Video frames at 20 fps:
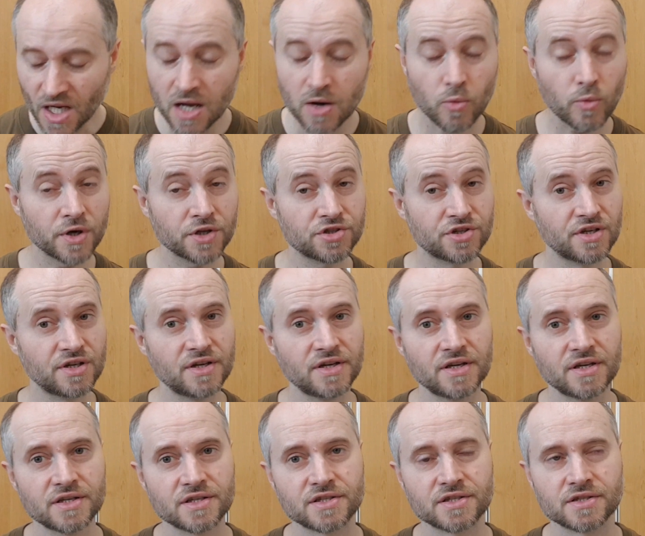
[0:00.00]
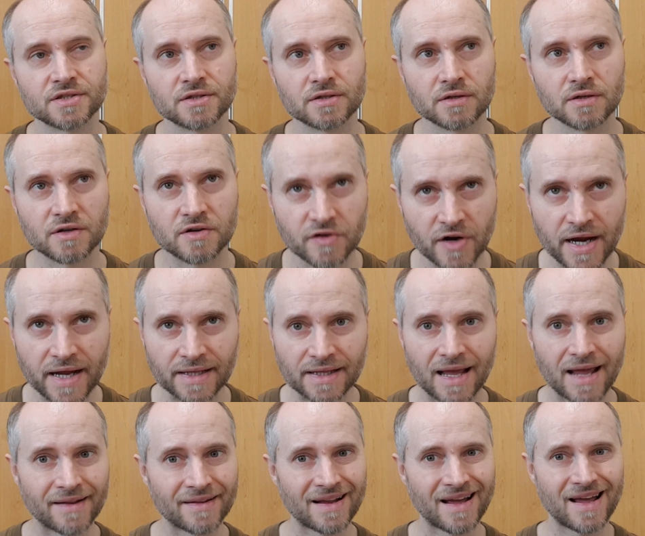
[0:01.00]
which is great.
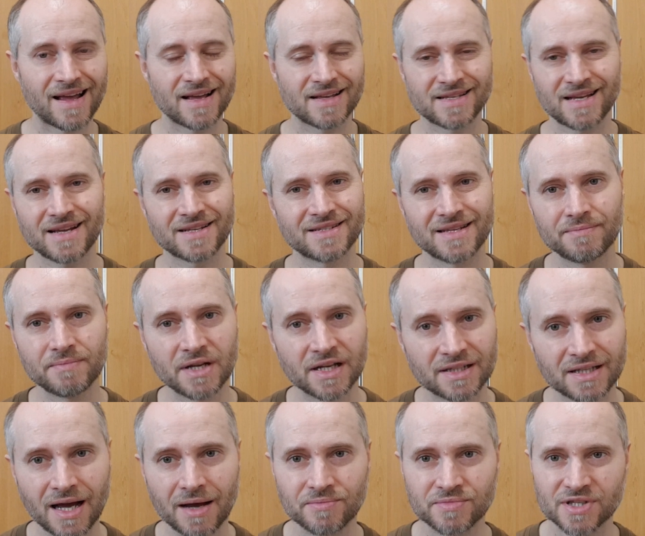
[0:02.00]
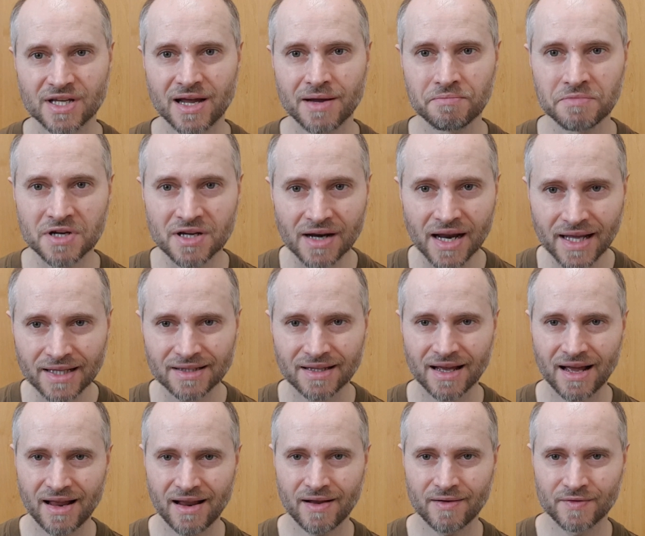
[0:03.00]
And as I said many times, I'm glad
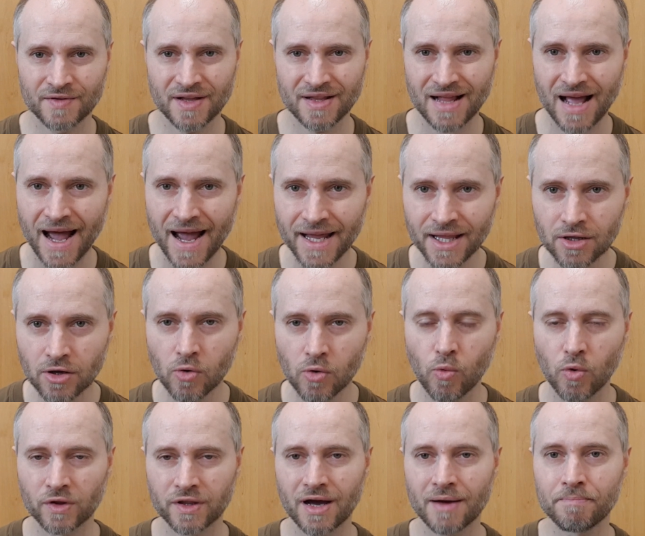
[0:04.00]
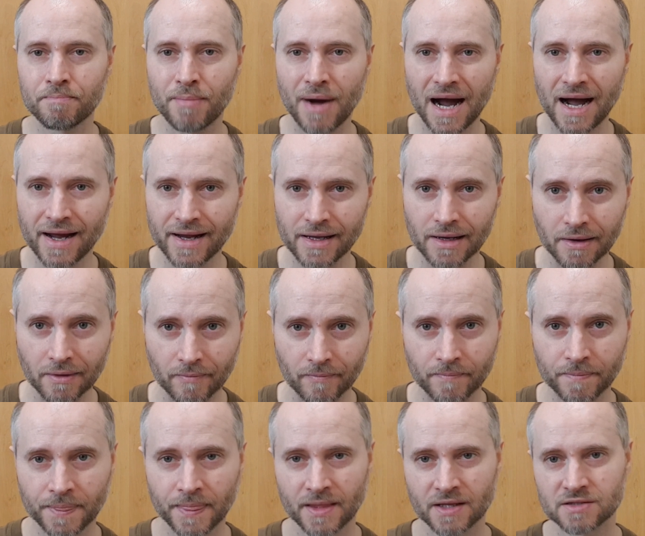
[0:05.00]
that I know what I'm buying.
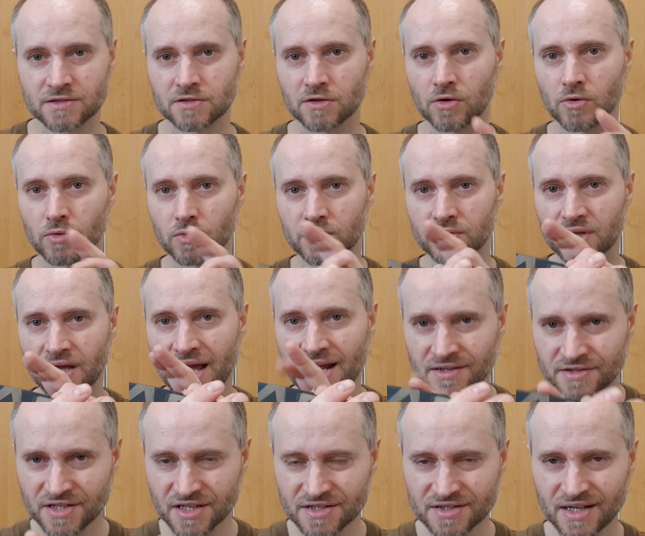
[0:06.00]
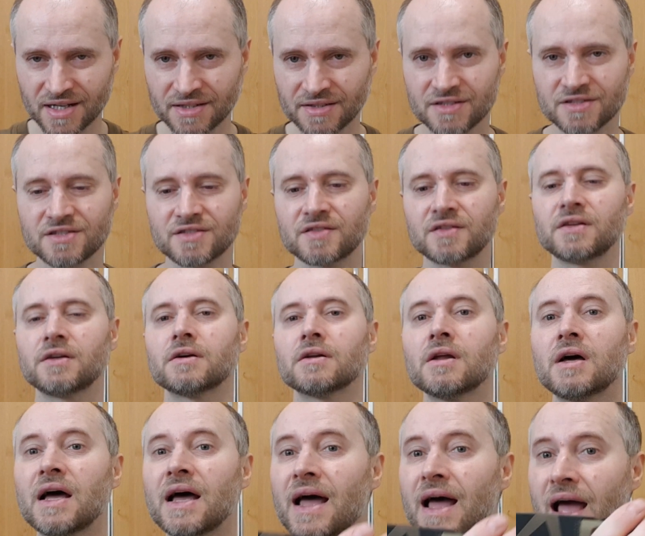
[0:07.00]
So N690
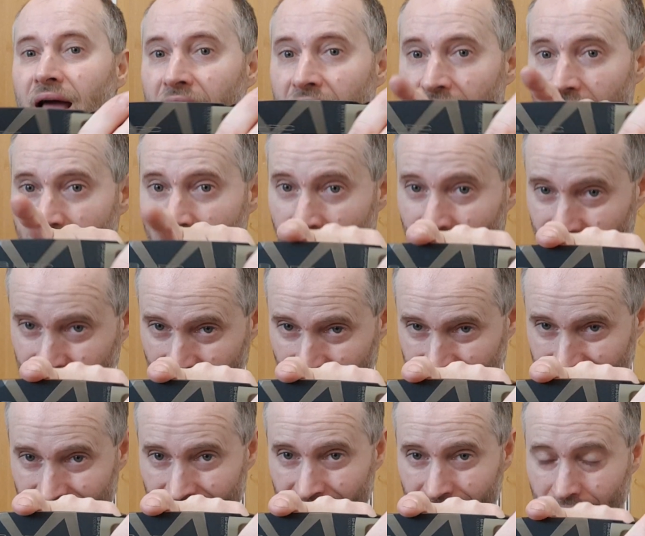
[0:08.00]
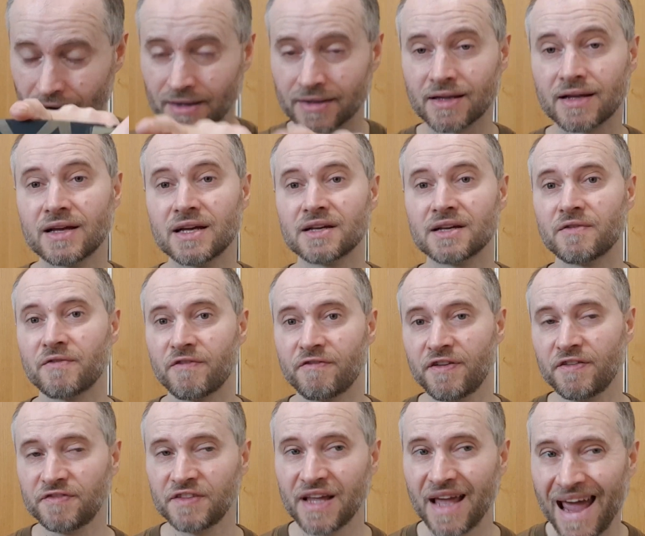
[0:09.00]
steel and that hard.
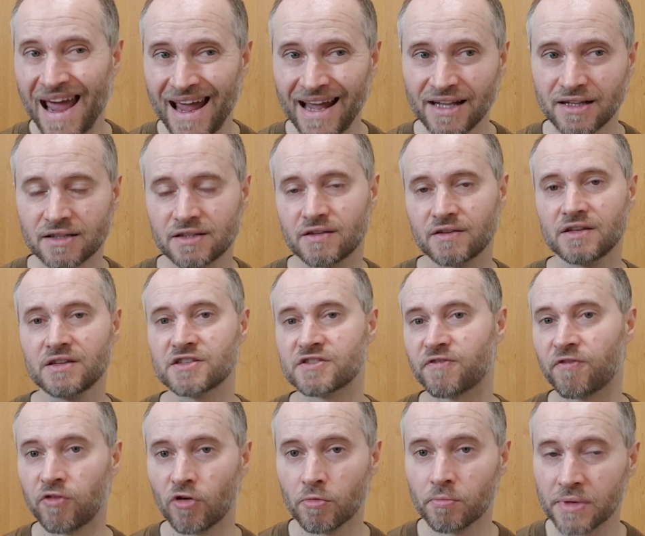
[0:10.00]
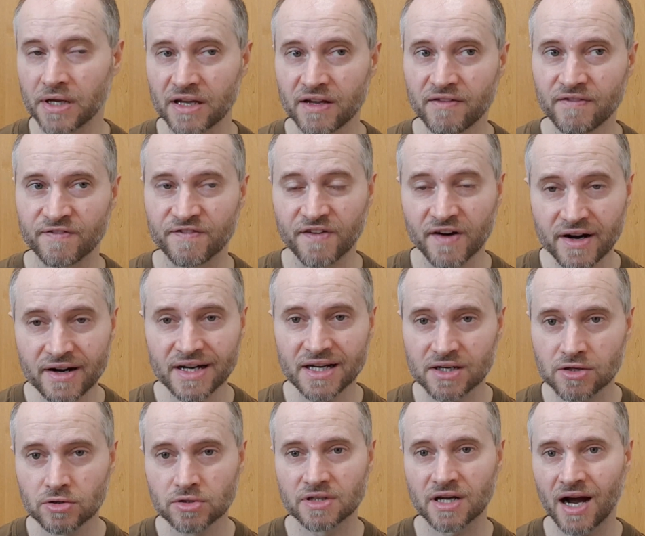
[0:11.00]
58 is for me very
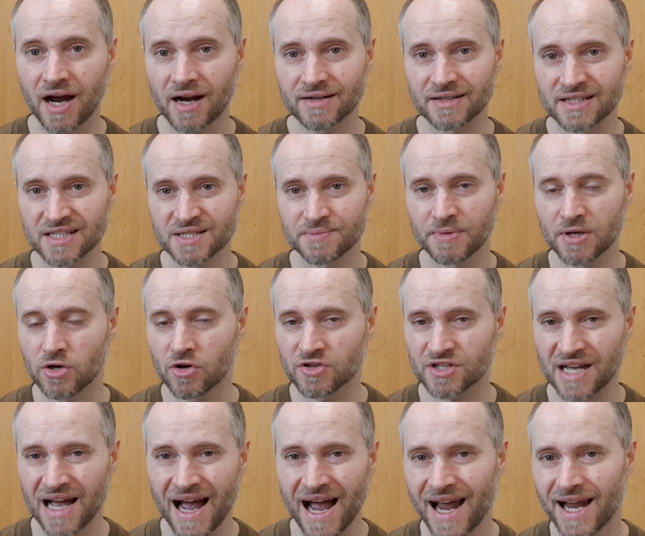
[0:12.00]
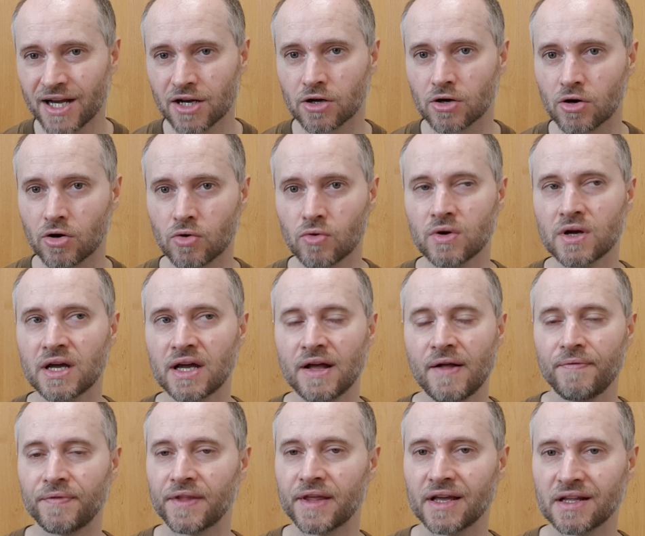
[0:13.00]
good hardness because I know
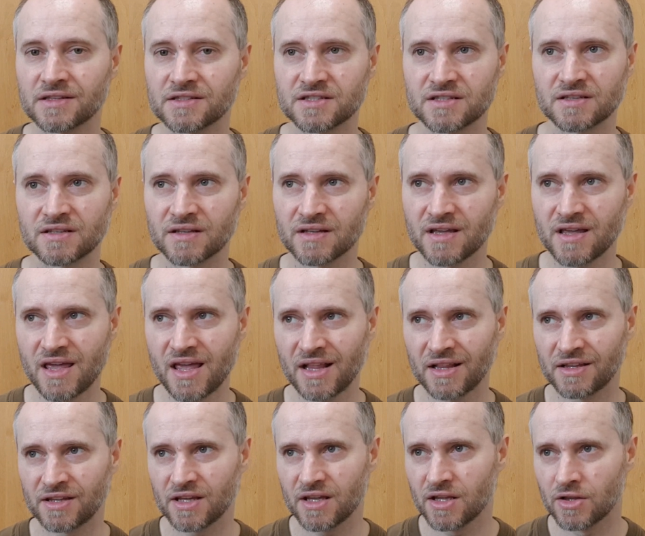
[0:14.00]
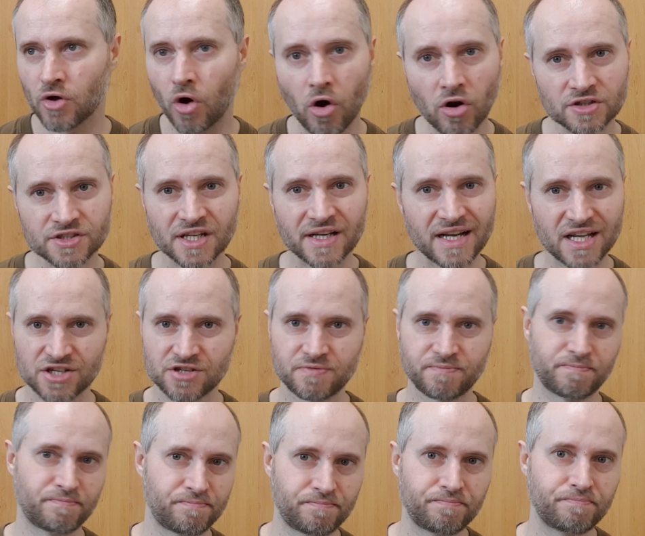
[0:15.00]
it holds an
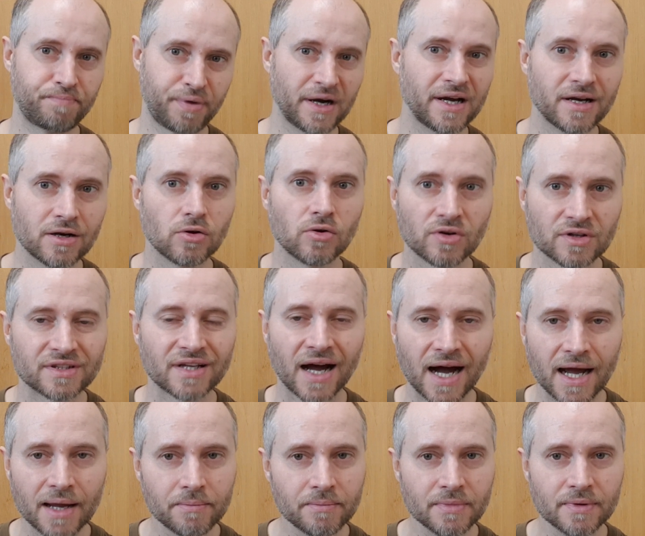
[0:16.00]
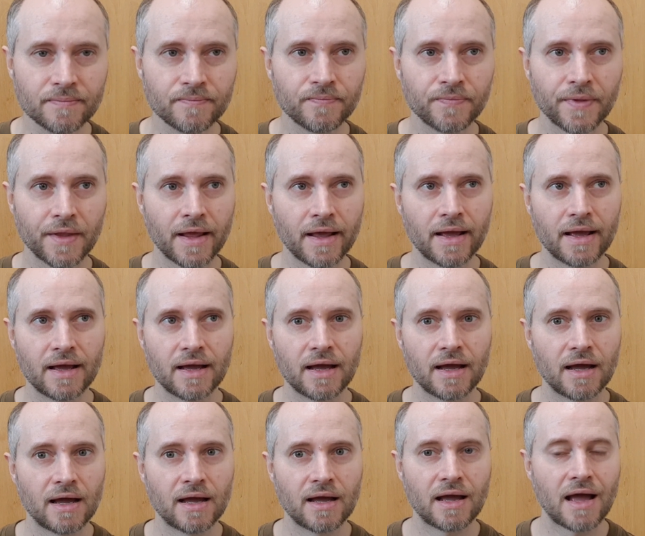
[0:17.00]
edge pretty long time,
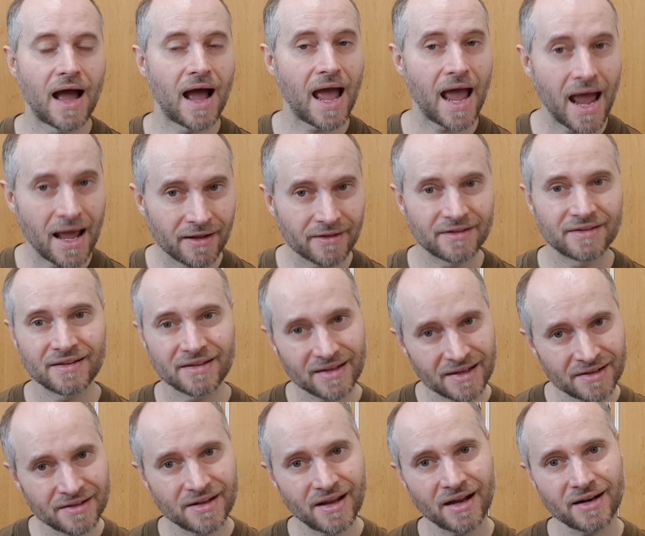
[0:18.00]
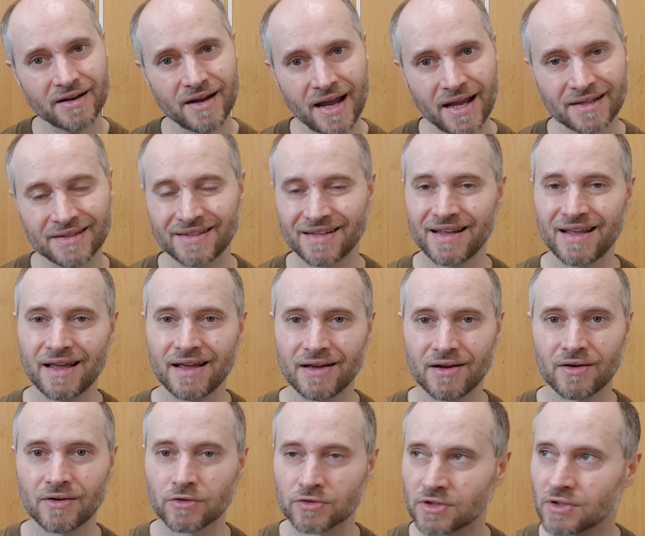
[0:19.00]
and in the other hand,
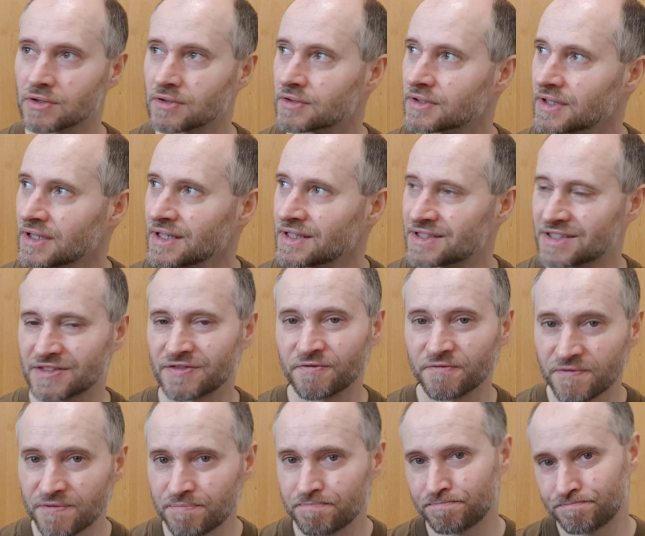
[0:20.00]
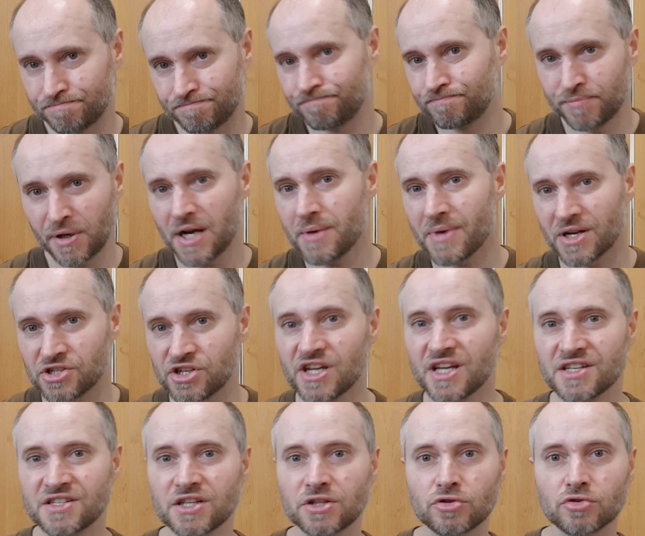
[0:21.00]
it's pretty much
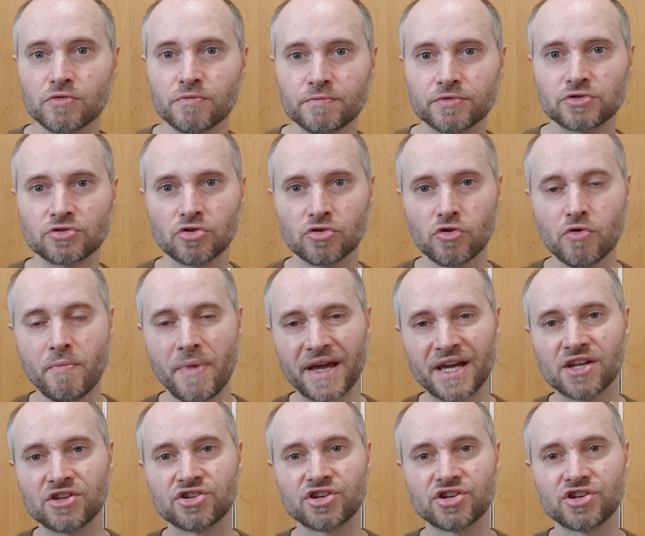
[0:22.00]
easy to make it